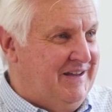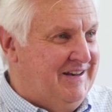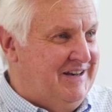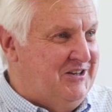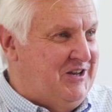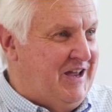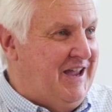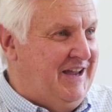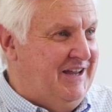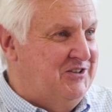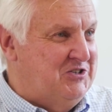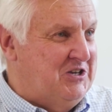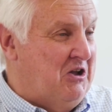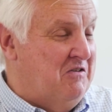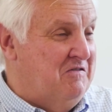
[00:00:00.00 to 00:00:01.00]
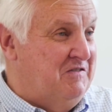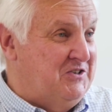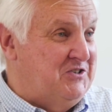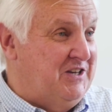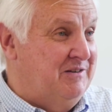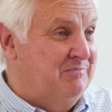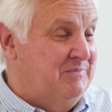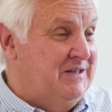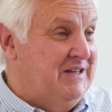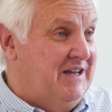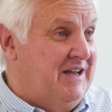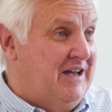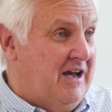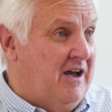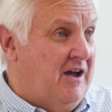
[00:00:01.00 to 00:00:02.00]
in a day to go and visit
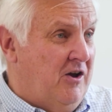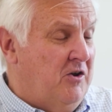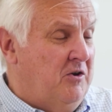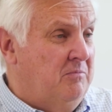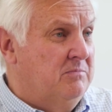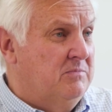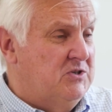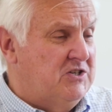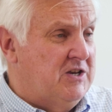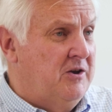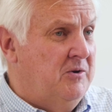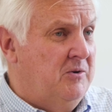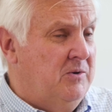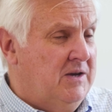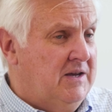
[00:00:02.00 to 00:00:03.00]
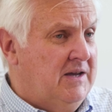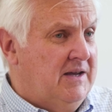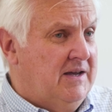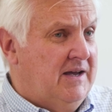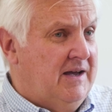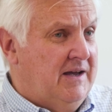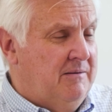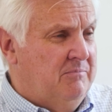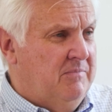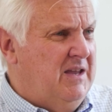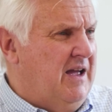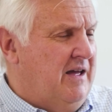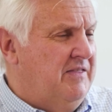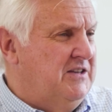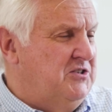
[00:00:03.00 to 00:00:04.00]
a home. So
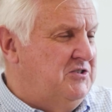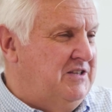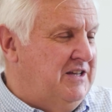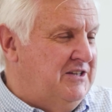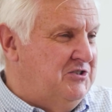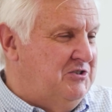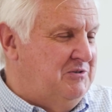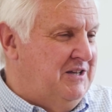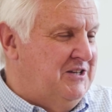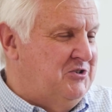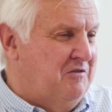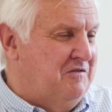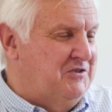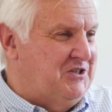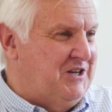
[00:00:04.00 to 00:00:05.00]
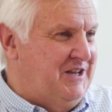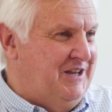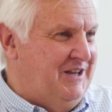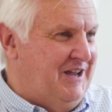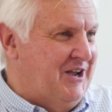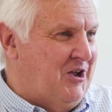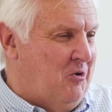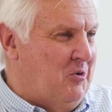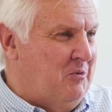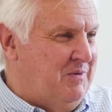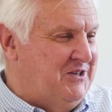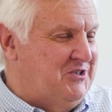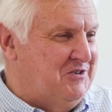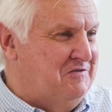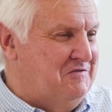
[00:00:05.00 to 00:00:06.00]
there's obviously
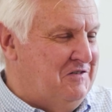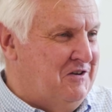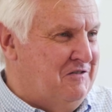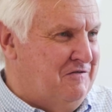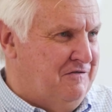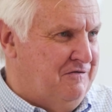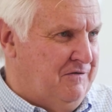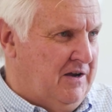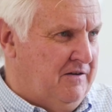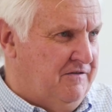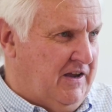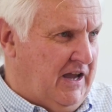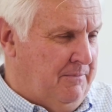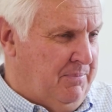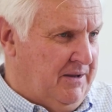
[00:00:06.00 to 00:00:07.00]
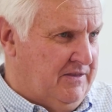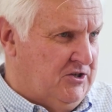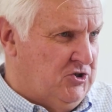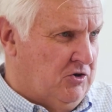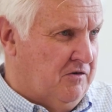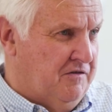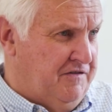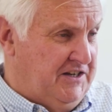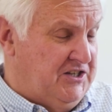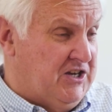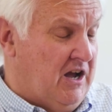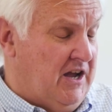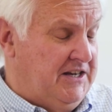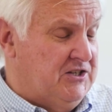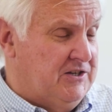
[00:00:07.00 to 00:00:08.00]
economies of keeping the geography
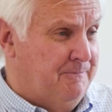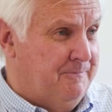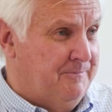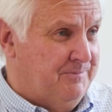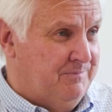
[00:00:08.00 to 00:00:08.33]
tight.